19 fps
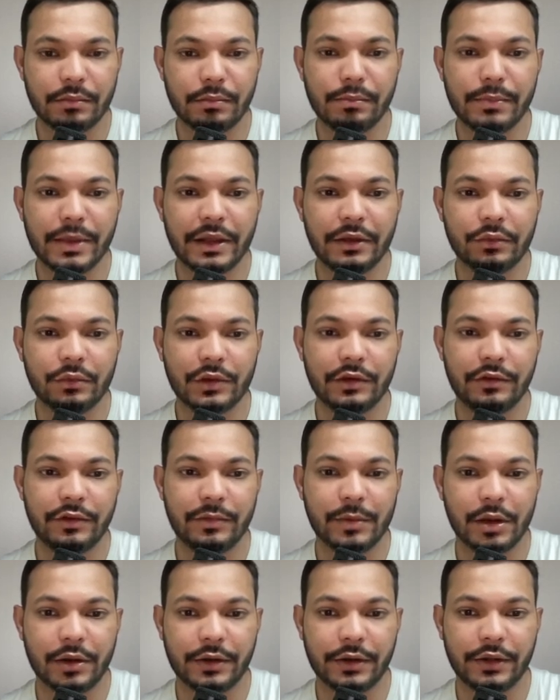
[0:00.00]
manual
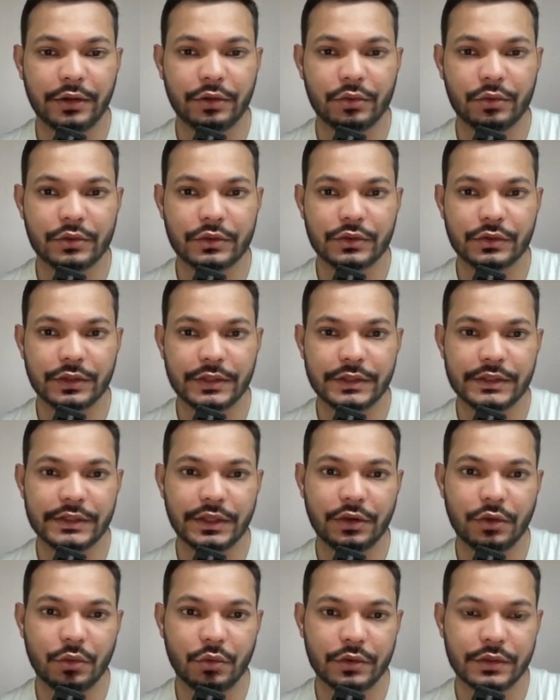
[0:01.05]
remarketing code. So this is
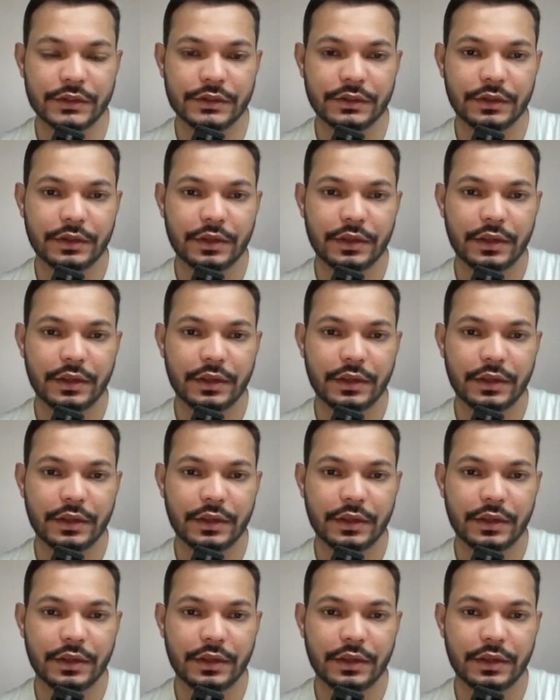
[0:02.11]
the codes.